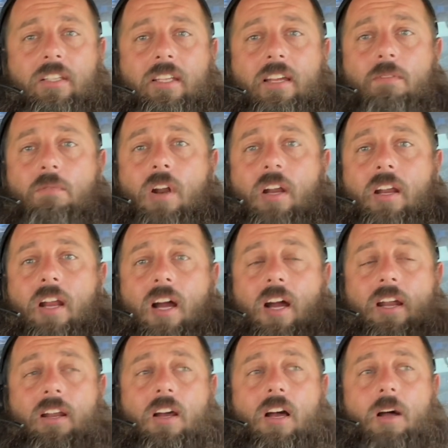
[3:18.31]
and then run
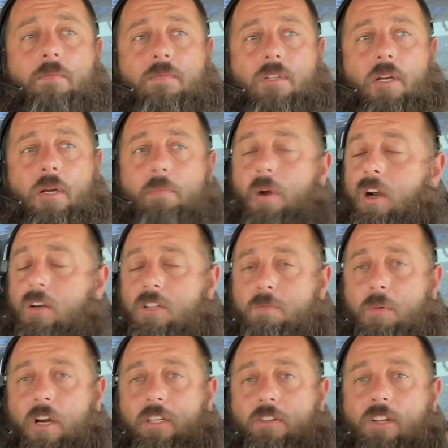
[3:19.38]
on up to
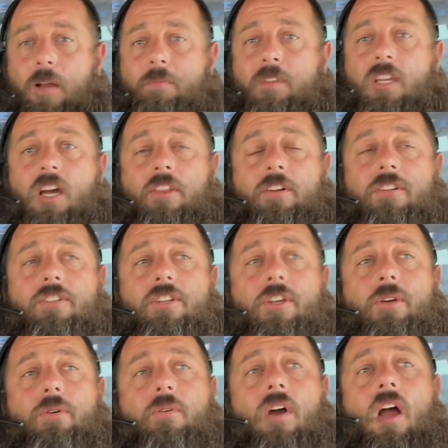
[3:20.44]
Parkersburg. Drop the other
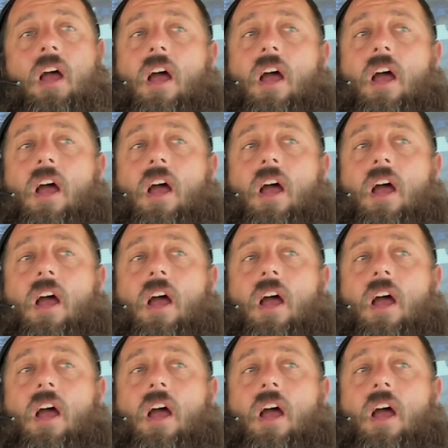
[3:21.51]
2.